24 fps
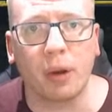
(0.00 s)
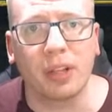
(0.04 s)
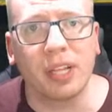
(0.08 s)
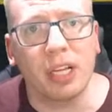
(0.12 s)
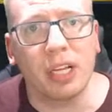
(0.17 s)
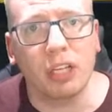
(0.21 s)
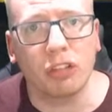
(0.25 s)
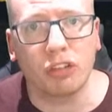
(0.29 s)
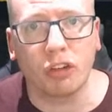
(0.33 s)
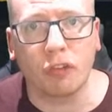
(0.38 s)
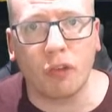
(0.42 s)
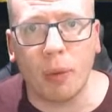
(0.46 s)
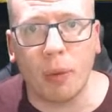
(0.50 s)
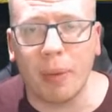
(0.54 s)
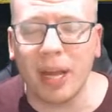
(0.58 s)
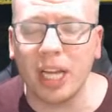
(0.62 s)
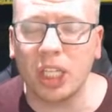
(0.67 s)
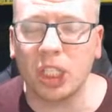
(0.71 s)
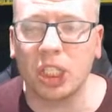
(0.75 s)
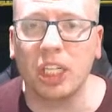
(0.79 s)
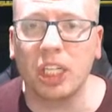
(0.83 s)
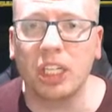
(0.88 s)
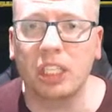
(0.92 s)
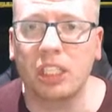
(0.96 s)
I think it's a
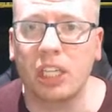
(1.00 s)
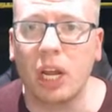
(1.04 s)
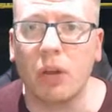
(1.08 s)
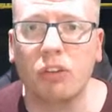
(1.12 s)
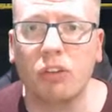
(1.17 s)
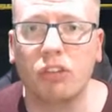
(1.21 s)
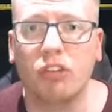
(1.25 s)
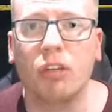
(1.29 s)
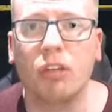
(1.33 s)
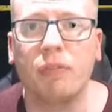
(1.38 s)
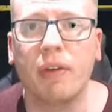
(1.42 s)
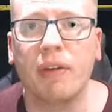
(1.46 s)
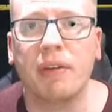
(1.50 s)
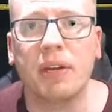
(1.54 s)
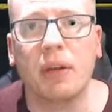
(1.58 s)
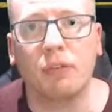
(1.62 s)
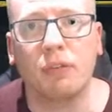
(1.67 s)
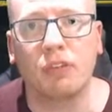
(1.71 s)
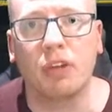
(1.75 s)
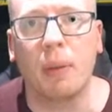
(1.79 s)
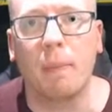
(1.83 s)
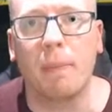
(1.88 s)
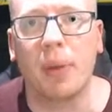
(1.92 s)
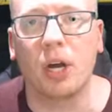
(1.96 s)
formation you don't see very
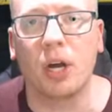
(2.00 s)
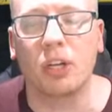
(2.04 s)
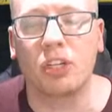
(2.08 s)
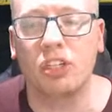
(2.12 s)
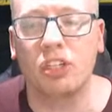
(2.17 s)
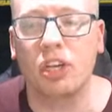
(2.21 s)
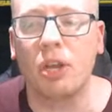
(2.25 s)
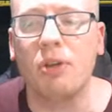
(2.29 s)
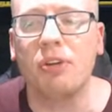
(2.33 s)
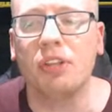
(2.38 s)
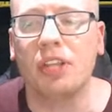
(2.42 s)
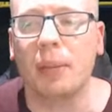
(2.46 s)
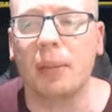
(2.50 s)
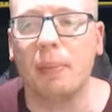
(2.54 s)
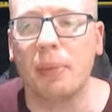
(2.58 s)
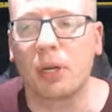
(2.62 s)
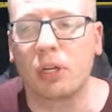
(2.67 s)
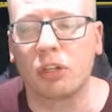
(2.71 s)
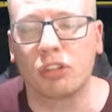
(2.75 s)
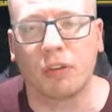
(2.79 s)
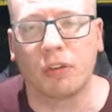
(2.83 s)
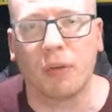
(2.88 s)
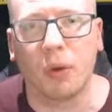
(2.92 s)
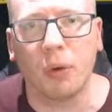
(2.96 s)
often, but I do think
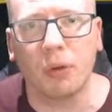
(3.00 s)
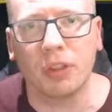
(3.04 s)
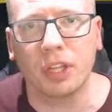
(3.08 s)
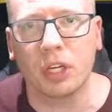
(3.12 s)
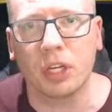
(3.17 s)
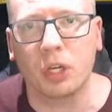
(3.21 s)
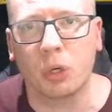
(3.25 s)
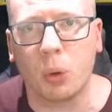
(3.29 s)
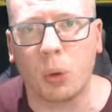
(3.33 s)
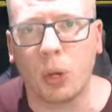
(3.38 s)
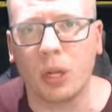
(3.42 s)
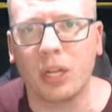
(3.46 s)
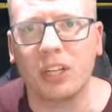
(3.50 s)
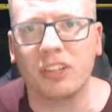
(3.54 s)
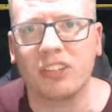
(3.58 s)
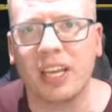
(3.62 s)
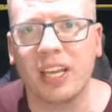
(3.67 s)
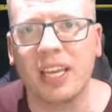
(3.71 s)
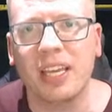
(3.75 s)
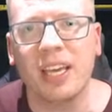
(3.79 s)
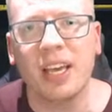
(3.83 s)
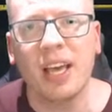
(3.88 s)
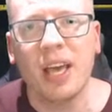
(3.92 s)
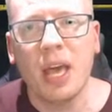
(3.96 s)
because of all the
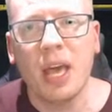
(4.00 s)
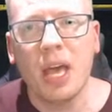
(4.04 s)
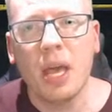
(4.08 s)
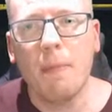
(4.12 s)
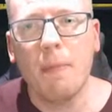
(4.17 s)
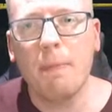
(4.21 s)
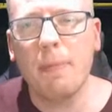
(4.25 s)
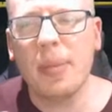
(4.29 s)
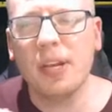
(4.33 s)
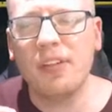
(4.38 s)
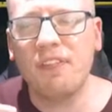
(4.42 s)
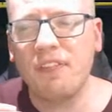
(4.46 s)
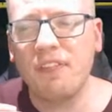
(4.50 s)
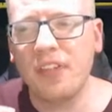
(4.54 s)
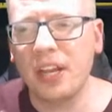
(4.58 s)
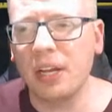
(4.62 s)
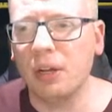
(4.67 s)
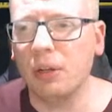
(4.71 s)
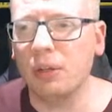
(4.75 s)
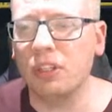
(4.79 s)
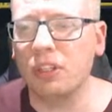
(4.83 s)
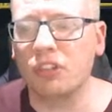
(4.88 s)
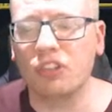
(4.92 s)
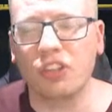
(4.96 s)
quality
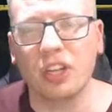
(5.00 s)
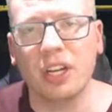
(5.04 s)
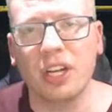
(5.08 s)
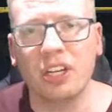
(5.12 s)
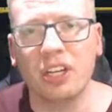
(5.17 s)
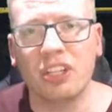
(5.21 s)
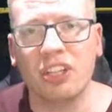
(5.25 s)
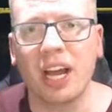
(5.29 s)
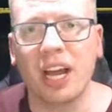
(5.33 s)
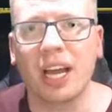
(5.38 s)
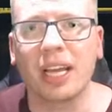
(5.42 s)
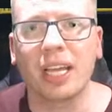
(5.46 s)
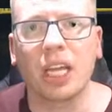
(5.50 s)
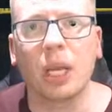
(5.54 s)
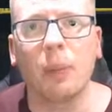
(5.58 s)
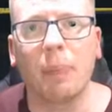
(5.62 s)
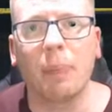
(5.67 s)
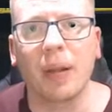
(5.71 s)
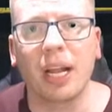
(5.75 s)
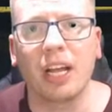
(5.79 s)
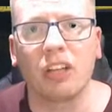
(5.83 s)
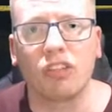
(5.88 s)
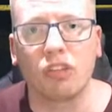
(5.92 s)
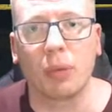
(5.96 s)
midfielders and attacking
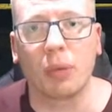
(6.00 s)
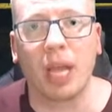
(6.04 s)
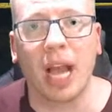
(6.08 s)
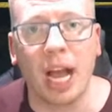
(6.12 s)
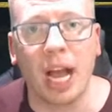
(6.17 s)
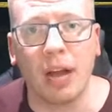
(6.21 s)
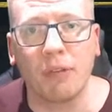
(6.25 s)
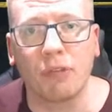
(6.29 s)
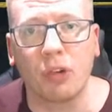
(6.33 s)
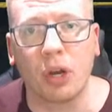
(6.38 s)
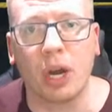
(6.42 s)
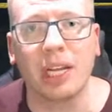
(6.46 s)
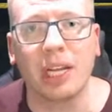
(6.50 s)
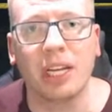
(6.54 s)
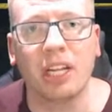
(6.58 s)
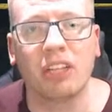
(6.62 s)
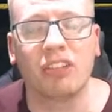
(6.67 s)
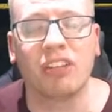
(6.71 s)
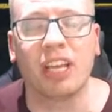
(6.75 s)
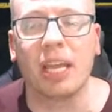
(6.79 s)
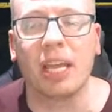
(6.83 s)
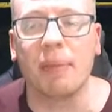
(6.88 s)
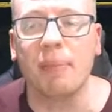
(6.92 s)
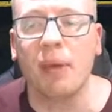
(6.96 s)
players that we have got in the
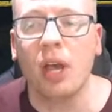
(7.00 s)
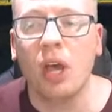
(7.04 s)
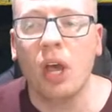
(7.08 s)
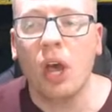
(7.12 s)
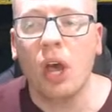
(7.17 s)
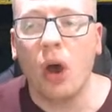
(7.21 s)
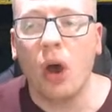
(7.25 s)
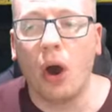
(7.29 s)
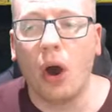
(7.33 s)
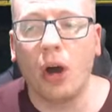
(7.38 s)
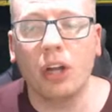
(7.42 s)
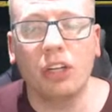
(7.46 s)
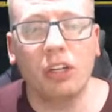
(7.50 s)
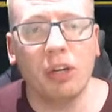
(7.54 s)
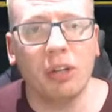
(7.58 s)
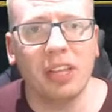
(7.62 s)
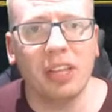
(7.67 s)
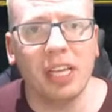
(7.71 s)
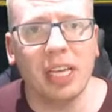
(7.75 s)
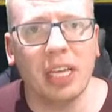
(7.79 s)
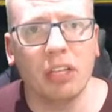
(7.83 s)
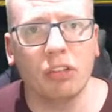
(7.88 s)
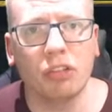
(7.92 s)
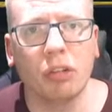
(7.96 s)
team, I do
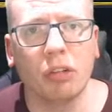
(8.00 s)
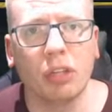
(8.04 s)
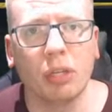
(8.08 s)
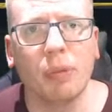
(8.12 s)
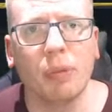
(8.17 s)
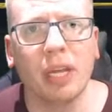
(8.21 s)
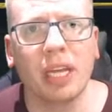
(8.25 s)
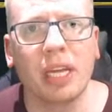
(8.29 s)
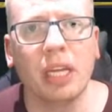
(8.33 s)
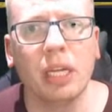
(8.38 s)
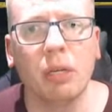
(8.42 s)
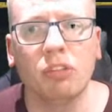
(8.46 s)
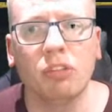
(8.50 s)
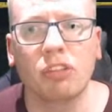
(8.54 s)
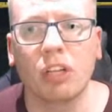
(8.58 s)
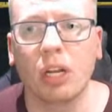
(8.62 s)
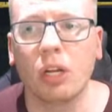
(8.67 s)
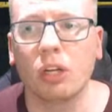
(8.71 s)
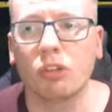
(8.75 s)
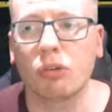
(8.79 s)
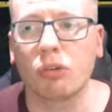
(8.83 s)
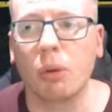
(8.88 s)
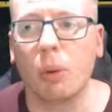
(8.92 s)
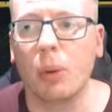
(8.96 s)
think it's something we can
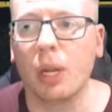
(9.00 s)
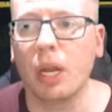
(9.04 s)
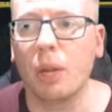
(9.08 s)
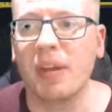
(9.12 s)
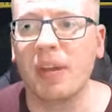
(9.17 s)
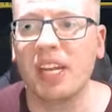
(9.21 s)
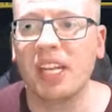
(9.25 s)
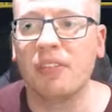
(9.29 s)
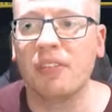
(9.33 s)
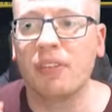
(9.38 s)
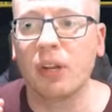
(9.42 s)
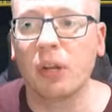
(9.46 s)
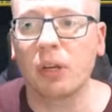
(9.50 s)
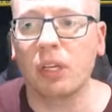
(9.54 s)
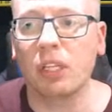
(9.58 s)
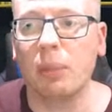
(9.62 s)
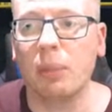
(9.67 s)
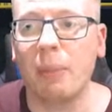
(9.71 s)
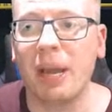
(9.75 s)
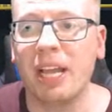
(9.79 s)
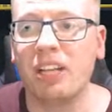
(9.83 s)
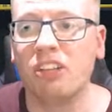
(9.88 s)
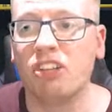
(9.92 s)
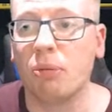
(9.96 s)
utilise quite well. I mean, if you look at
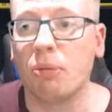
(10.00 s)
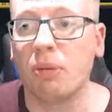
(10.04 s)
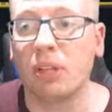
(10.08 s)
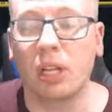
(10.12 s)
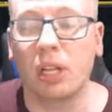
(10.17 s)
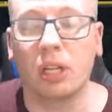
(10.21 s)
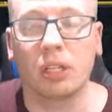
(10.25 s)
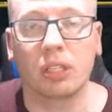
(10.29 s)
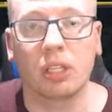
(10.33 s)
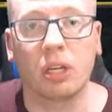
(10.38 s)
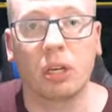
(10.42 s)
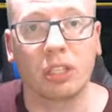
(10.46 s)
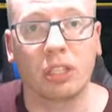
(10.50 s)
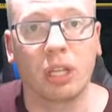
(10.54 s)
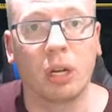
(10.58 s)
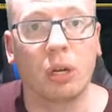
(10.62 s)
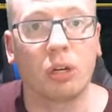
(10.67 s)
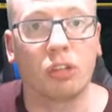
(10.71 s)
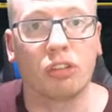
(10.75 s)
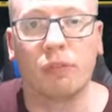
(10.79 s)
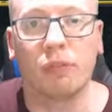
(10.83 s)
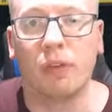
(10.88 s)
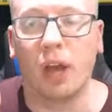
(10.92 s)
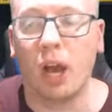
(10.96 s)
the main team, we've got the
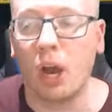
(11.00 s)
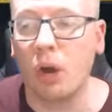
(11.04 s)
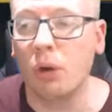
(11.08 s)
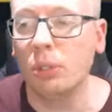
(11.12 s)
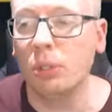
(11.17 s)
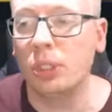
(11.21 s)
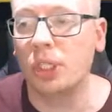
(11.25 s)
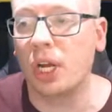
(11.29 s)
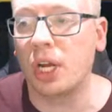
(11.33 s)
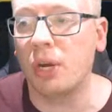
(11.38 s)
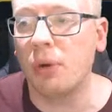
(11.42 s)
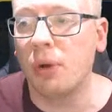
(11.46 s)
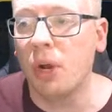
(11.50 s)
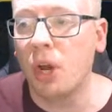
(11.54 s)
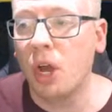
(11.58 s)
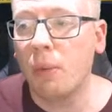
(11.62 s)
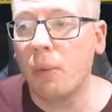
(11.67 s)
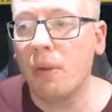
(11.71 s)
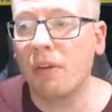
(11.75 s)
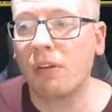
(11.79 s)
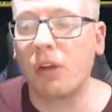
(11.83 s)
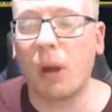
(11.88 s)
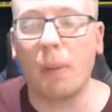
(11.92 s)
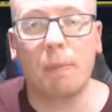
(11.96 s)
likes of Ojo,
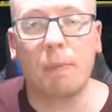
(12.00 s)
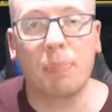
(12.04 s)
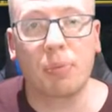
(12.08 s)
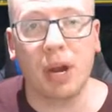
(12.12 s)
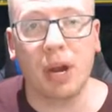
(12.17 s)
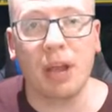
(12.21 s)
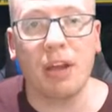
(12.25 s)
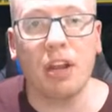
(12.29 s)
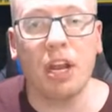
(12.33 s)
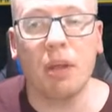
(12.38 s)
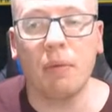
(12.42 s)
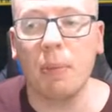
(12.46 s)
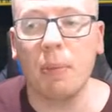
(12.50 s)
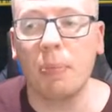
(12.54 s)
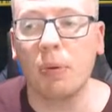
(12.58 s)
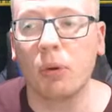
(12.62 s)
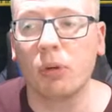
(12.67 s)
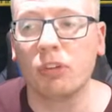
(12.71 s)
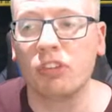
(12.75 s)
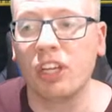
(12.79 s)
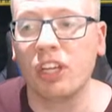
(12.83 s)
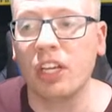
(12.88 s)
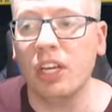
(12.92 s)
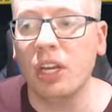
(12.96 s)
we've got Brown that we
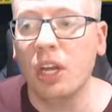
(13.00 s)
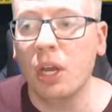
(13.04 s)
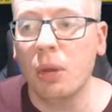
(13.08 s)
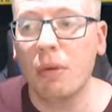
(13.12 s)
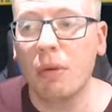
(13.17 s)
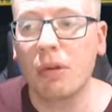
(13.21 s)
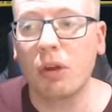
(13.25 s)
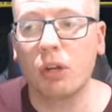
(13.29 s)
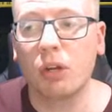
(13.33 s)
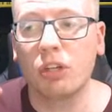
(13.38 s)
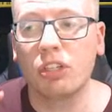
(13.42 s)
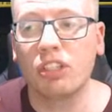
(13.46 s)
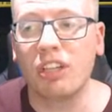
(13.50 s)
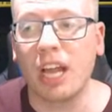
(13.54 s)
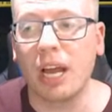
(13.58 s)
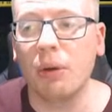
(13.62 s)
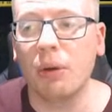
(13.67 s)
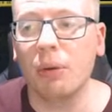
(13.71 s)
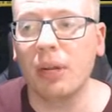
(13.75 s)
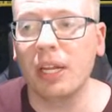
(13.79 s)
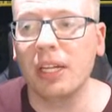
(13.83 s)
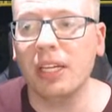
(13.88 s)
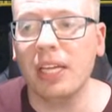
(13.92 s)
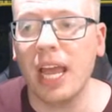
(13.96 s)
brought in, we've got
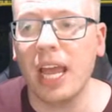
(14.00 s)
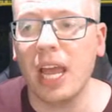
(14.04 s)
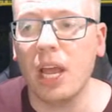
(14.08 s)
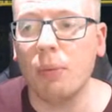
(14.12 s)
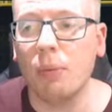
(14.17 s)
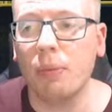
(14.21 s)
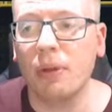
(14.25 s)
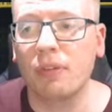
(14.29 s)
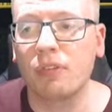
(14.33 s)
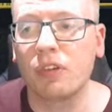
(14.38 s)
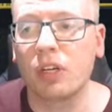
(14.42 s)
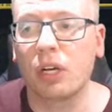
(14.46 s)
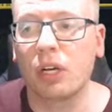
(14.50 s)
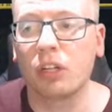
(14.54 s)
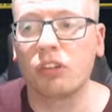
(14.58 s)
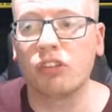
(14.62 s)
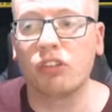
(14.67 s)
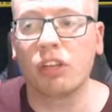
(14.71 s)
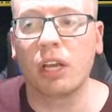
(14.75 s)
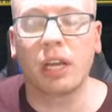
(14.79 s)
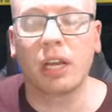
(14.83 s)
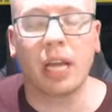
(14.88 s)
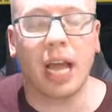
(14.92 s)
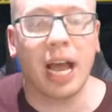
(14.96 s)
Dowell in there, we've
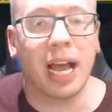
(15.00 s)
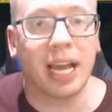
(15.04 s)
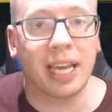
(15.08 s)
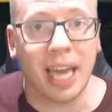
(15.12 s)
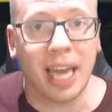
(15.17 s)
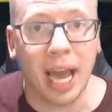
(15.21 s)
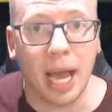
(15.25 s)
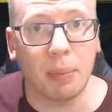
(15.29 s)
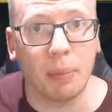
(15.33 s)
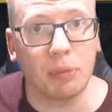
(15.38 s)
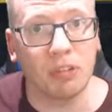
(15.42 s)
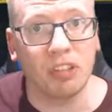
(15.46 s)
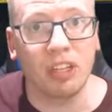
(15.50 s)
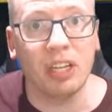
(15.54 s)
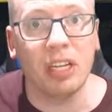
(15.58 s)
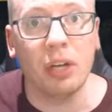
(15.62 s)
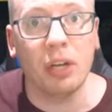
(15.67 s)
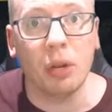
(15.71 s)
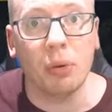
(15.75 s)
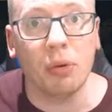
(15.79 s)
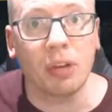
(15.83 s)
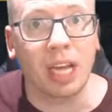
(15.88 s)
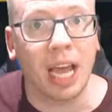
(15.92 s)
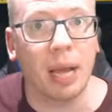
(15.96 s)
got our captain,
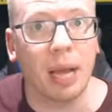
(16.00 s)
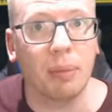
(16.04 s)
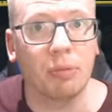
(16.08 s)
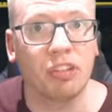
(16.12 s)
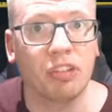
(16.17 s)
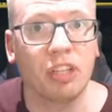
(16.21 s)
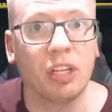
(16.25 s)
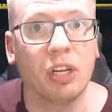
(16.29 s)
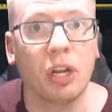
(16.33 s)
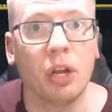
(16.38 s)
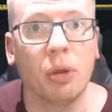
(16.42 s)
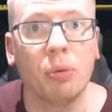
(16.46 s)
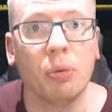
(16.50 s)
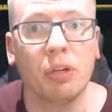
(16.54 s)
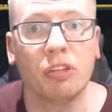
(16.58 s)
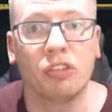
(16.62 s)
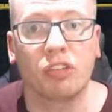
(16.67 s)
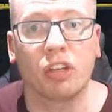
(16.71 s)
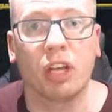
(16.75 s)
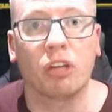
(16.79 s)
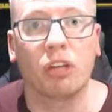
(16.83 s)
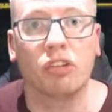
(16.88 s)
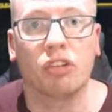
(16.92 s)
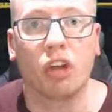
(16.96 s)
new captain, who
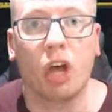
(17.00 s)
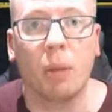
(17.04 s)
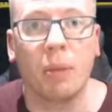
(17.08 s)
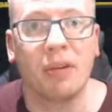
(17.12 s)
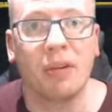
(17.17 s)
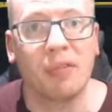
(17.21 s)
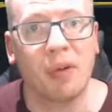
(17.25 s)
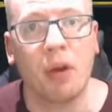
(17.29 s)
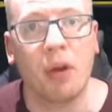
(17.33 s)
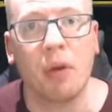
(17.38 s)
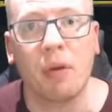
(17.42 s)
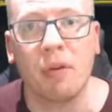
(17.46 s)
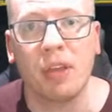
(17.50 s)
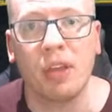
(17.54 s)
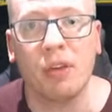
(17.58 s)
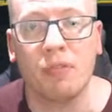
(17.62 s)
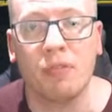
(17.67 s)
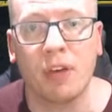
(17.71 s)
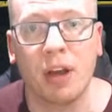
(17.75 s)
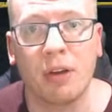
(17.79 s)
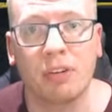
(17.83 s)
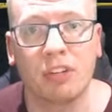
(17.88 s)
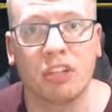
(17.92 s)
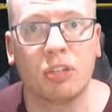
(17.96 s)
is Tommy Rowe, who you
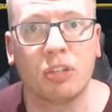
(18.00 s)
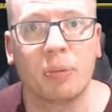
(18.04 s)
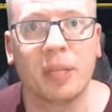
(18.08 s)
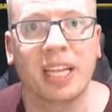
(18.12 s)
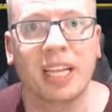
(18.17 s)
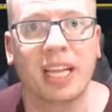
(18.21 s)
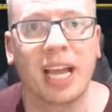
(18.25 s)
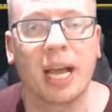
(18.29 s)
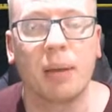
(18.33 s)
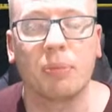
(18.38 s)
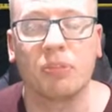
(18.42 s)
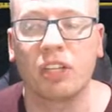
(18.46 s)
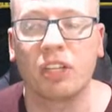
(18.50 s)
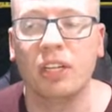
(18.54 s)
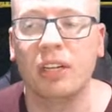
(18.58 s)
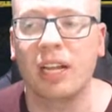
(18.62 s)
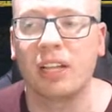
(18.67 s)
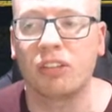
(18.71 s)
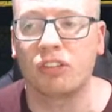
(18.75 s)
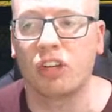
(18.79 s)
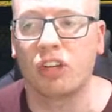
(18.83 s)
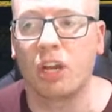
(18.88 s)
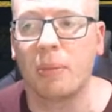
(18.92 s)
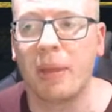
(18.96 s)
voted to be the captain
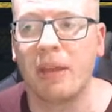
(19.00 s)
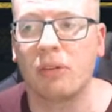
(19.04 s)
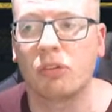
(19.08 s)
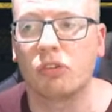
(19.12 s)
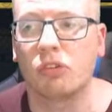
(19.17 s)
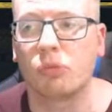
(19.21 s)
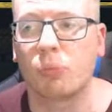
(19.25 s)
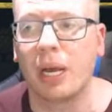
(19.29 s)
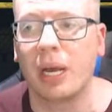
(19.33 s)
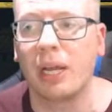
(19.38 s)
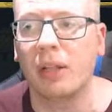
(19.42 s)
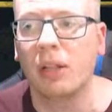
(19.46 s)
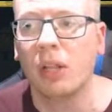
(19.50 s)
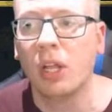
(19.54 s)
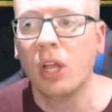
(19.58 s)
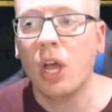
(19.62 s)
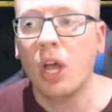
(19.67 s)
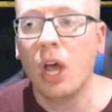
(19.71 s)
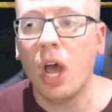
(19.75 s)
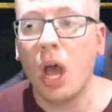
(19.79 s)
last time out as well.